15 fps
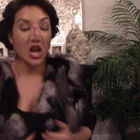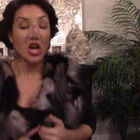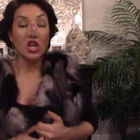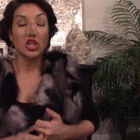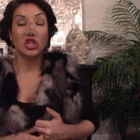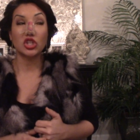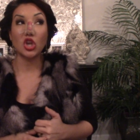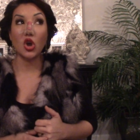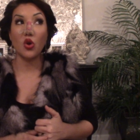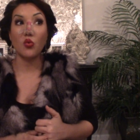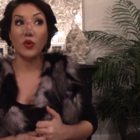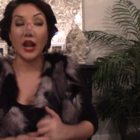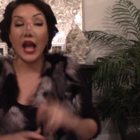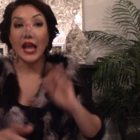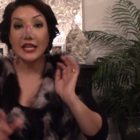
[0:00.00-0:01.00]
So
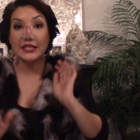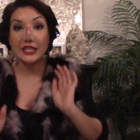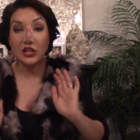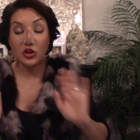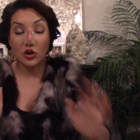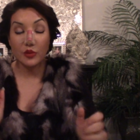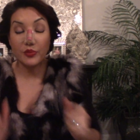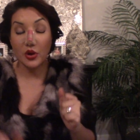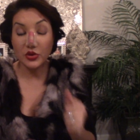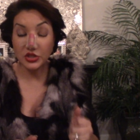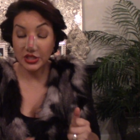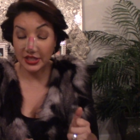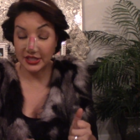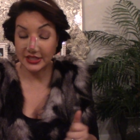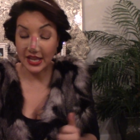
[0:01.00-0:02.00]
when I see her
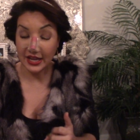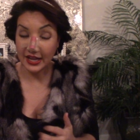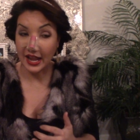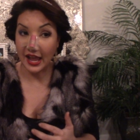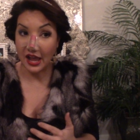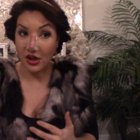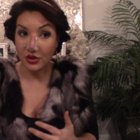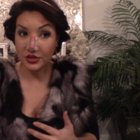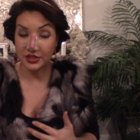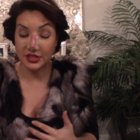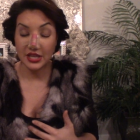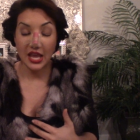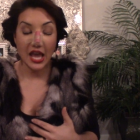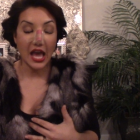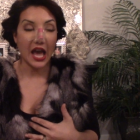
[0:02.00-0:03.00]
approaching this second house,
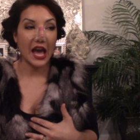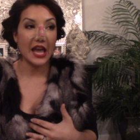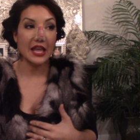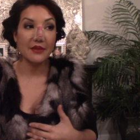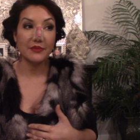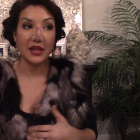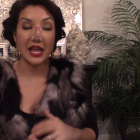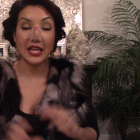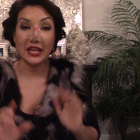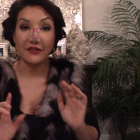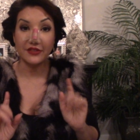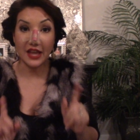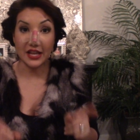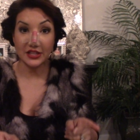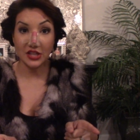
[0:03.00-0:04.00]
I am like, if
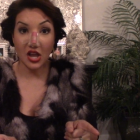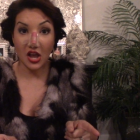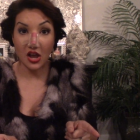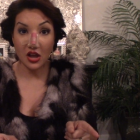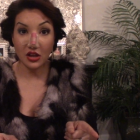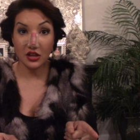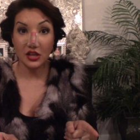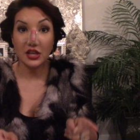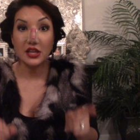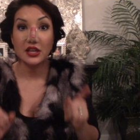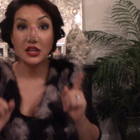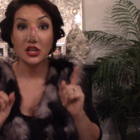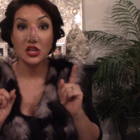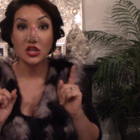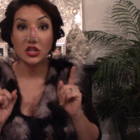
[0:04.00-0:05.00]
that dog
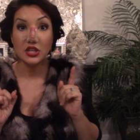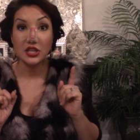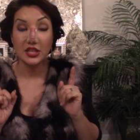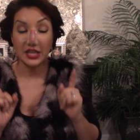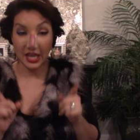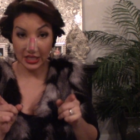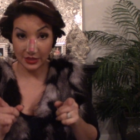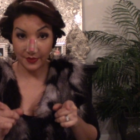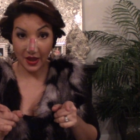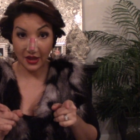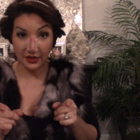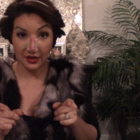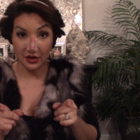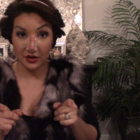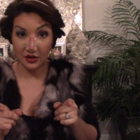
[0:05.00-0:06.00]
gets back
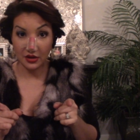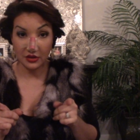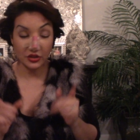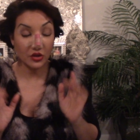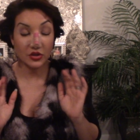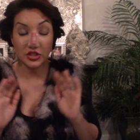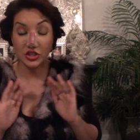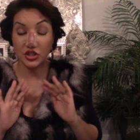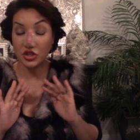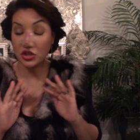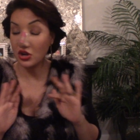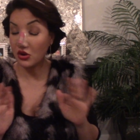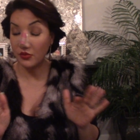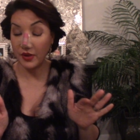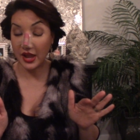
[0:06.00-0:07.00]
there, there is
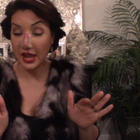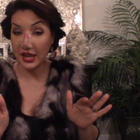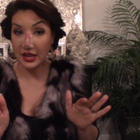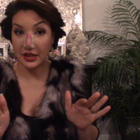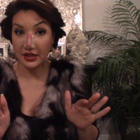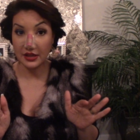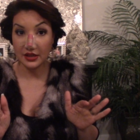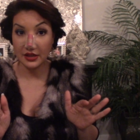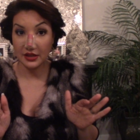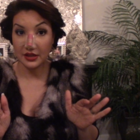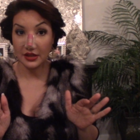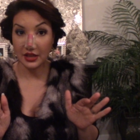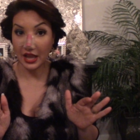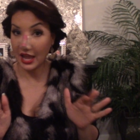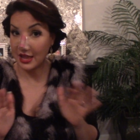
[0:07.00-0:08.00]
no way
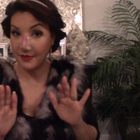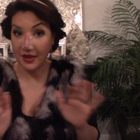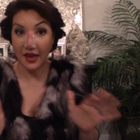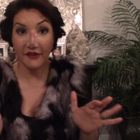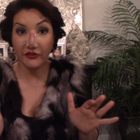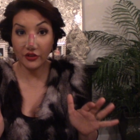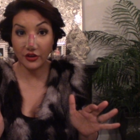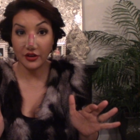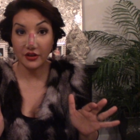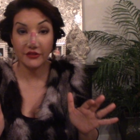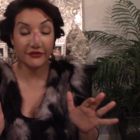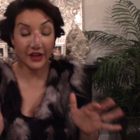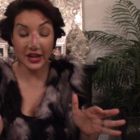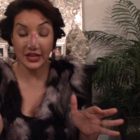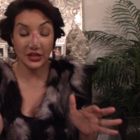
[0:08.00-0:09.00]
I am ever
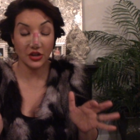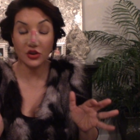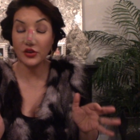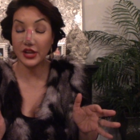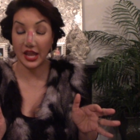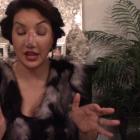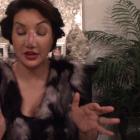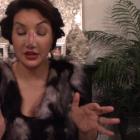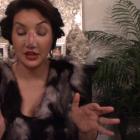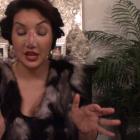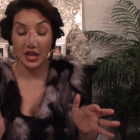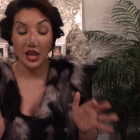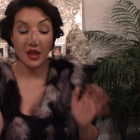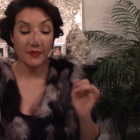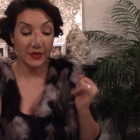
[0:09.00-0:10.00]
finding her again.
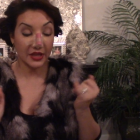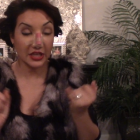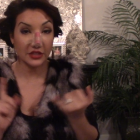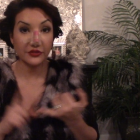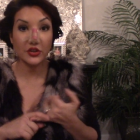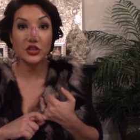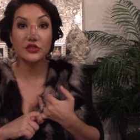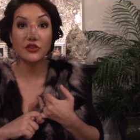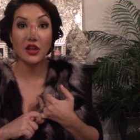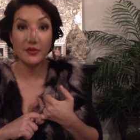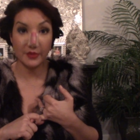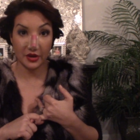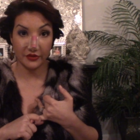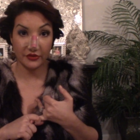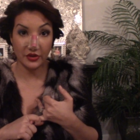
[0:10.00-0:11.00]
Because first of all, I'm
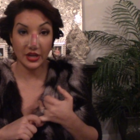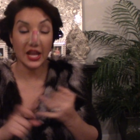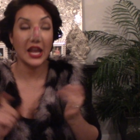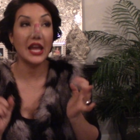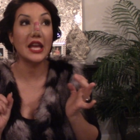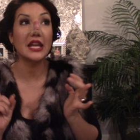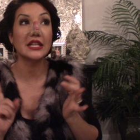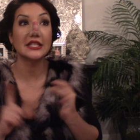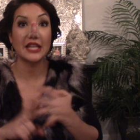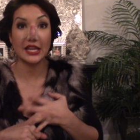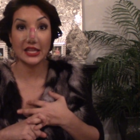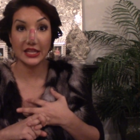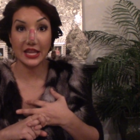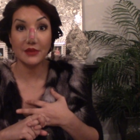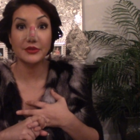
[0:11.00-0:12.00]
barefoot, and
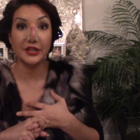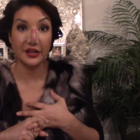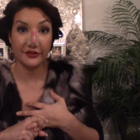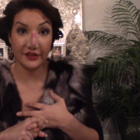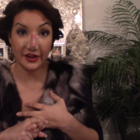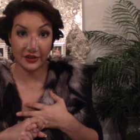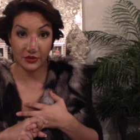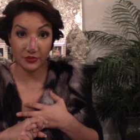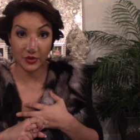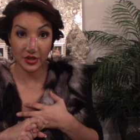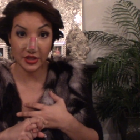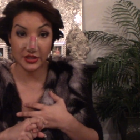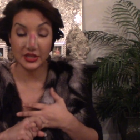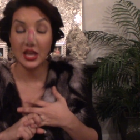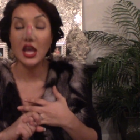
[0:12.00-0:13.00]
secondly, I'm terrified of the woods.